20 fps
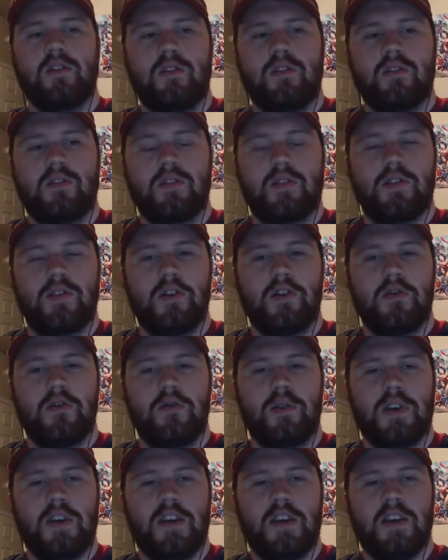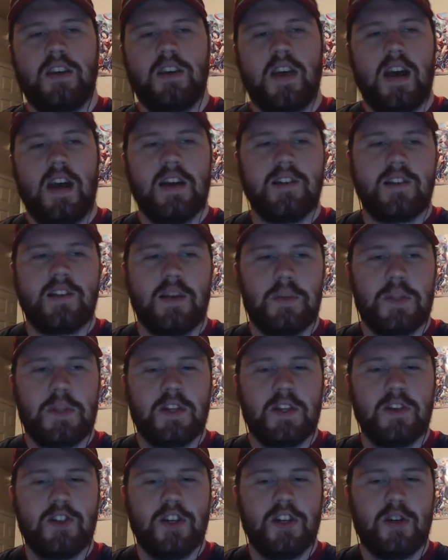so he has something
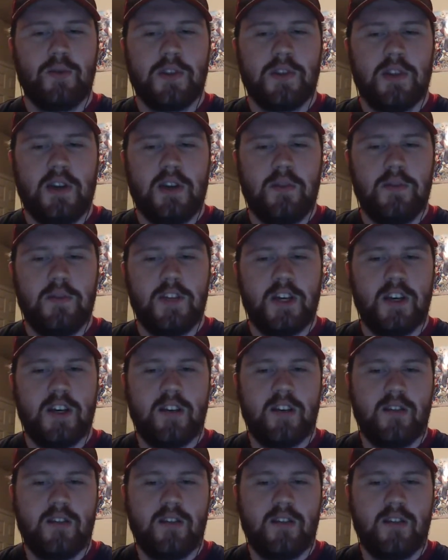to share with MJ,